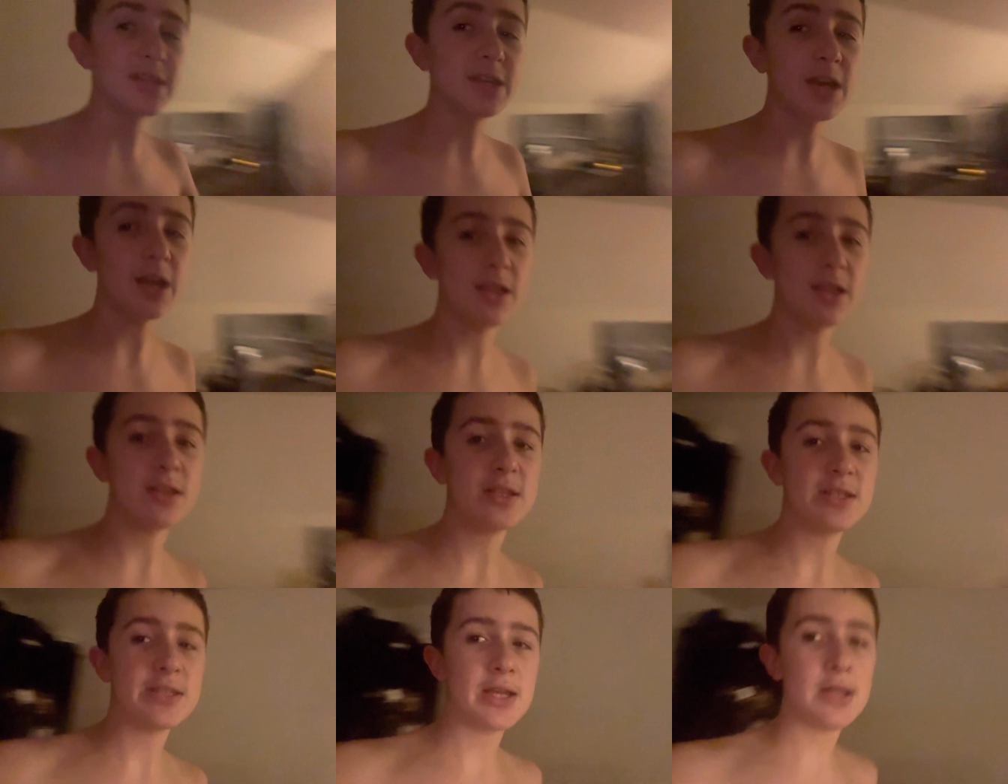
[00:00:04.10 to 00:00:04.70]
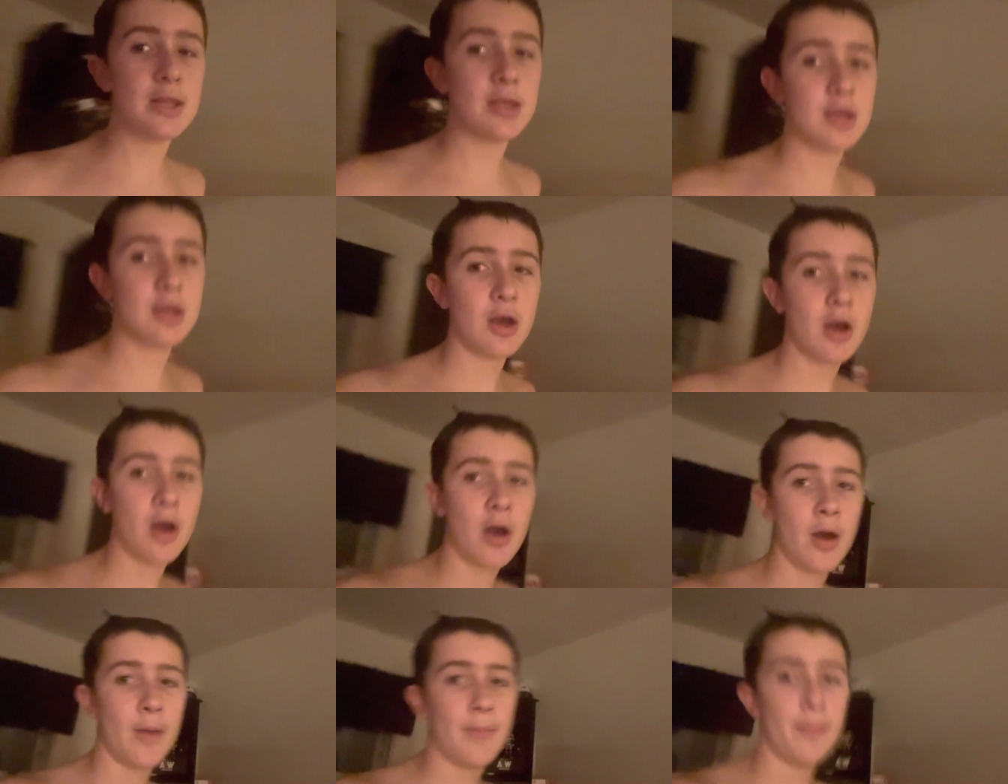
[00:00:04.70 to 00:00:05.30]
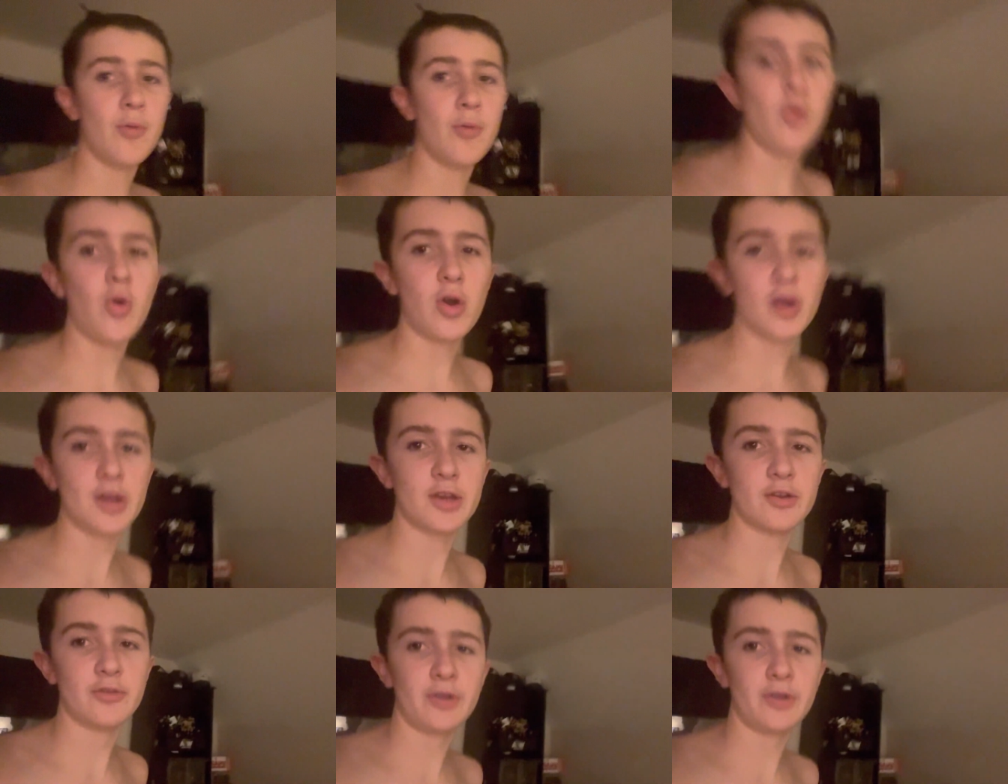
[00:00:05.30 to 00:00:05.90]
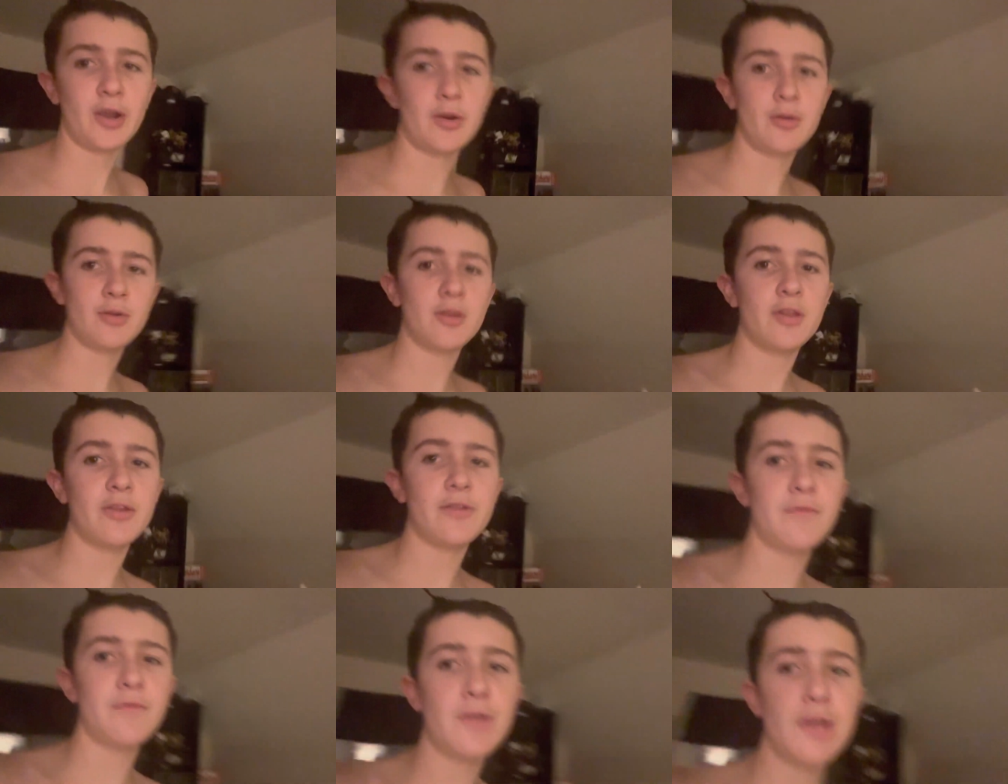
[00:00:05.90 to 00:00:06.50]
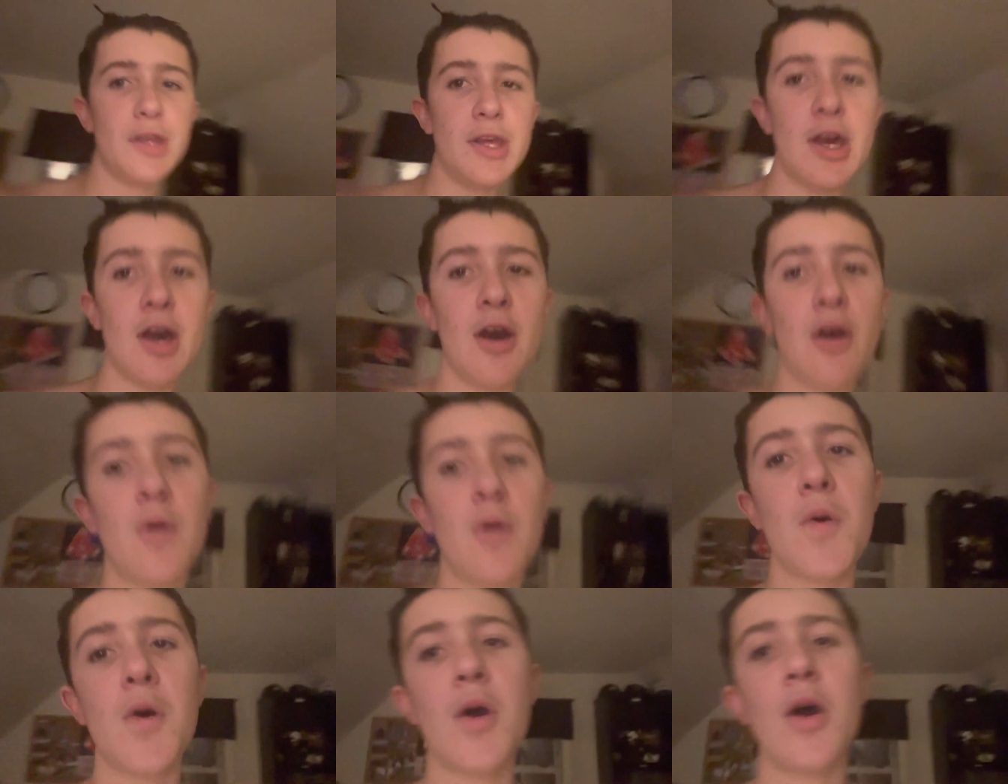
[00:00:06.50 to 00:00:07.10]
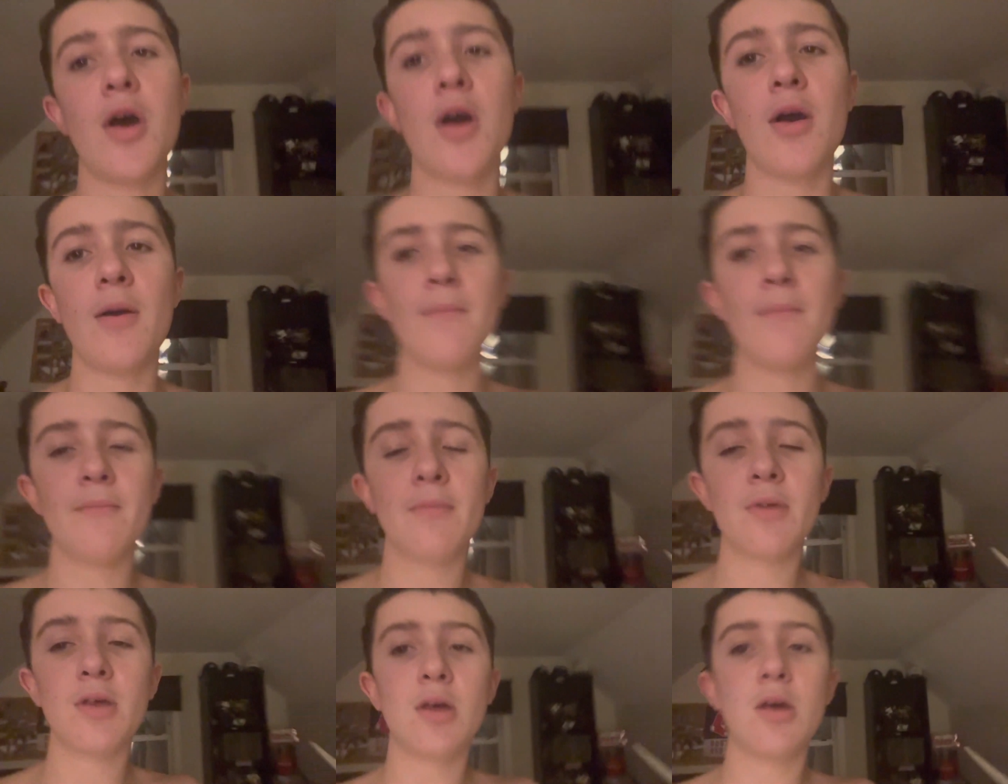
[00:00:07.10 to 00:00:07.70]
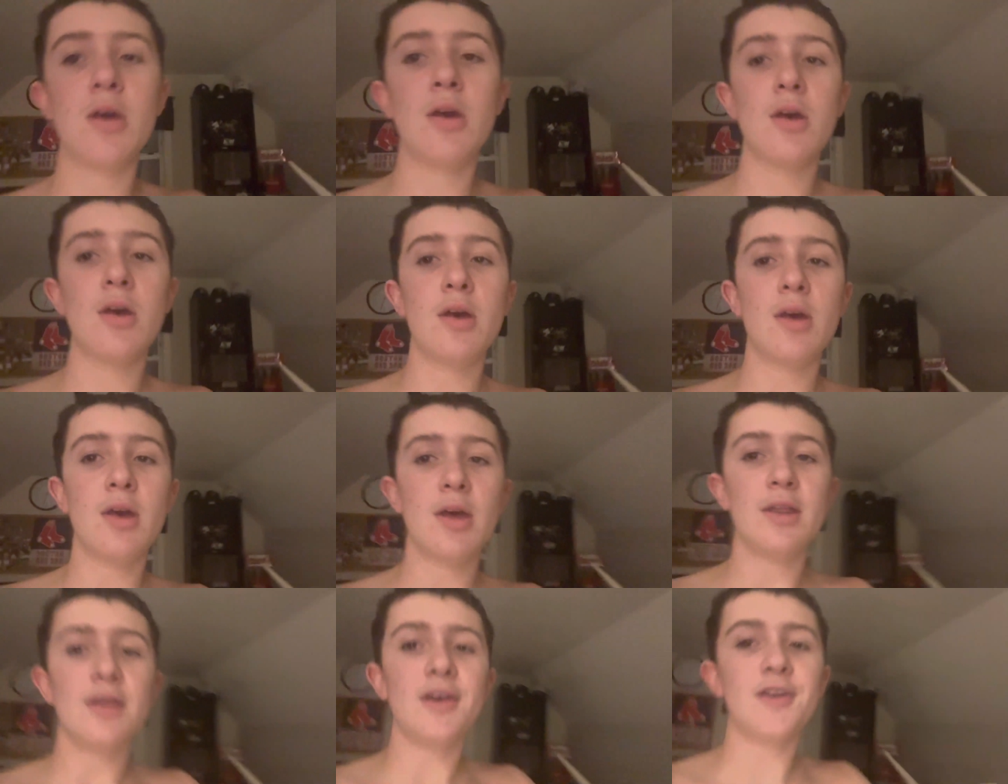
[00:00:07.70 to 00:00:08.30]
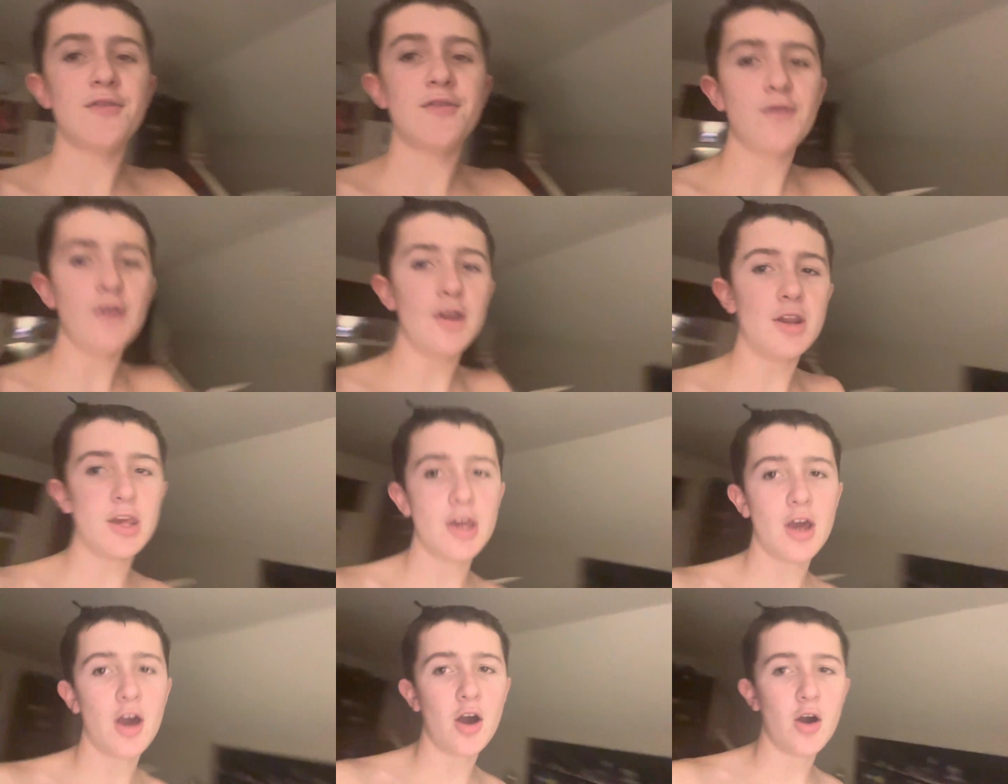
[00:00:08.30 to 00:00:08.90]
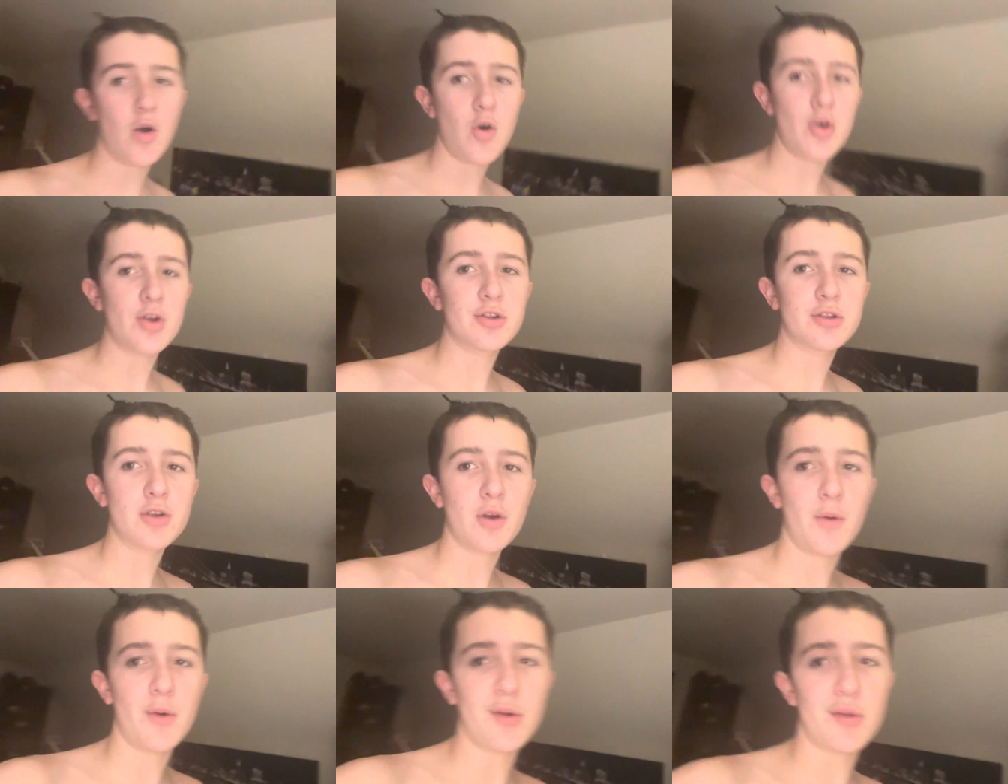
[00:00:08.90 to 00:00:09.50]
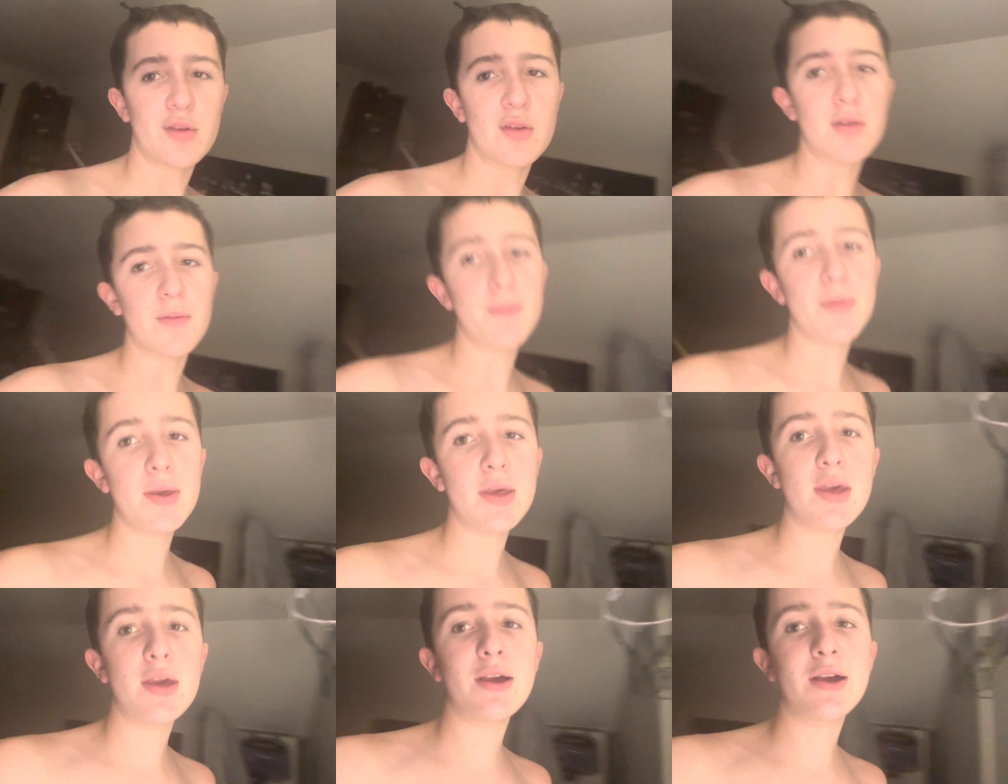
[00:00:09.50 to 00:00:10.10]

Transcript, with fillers: kind of standing up and walking around in this video. Um, this video is going to be